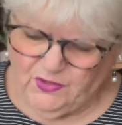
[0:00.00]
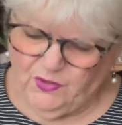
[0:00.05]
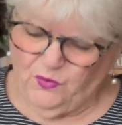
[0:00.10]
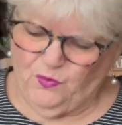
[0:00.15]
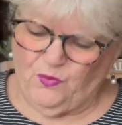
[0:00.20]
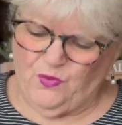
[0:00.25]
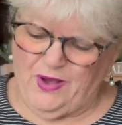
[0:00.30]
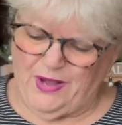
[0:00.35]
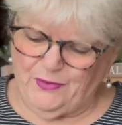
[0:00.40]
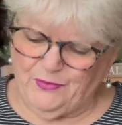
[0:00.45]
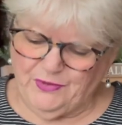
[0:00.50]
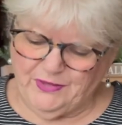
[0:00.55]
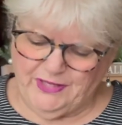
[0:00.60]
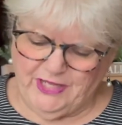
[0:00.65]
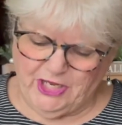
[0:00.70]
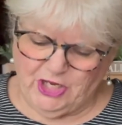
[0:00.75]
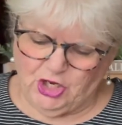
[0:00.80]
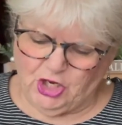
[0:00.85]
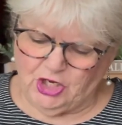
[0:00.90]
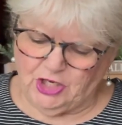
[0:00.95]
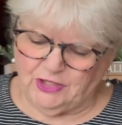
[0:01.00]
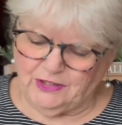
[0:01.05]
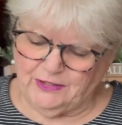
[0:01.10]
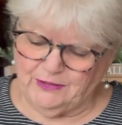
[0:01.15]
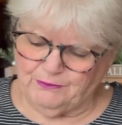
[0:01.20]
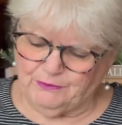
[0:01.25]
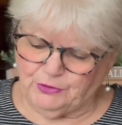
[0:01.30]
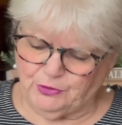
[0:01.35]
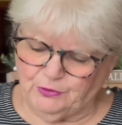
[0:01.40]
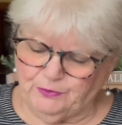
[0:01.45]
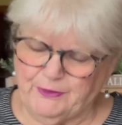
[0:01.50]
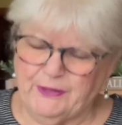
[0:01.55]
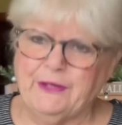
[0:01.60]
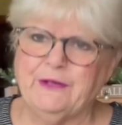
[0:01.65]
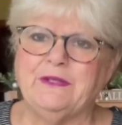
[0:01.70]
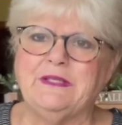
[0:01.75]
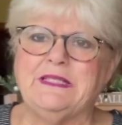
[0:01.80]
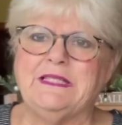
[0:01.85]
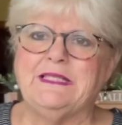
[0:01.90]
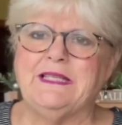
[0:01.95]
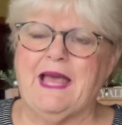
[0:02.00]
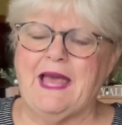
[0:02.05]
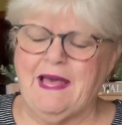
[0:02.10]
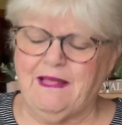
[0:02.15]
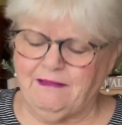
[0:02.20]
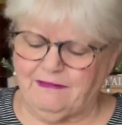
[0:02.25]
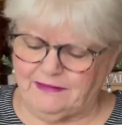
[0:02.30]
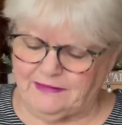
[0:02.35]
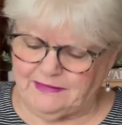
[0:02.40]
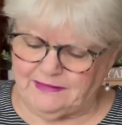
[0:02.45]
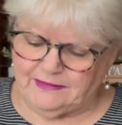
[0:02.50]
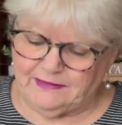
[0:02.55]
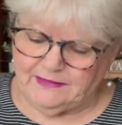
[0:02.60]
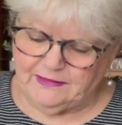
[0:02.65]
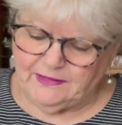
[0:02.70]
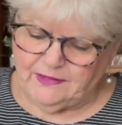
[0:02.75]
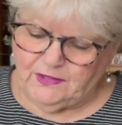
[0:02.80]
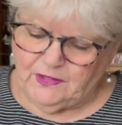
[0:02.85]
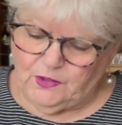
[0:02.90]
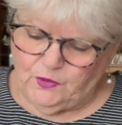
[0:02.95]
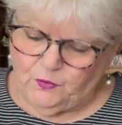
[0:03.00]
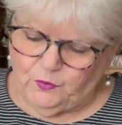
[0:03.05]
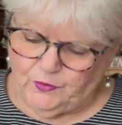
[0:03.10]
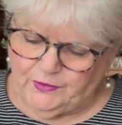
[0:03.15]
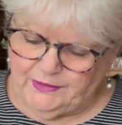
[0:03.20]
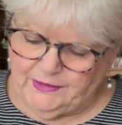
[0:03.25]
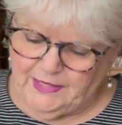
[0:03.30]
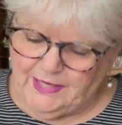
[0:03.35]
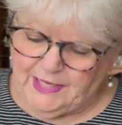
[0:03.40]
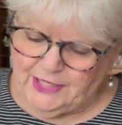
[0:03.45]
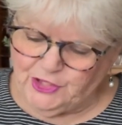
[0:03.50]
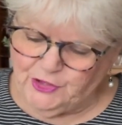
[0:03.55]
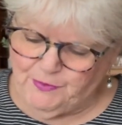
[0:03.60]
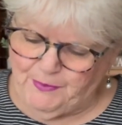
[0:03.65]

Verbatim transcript: why would they call it blueberry salad? One large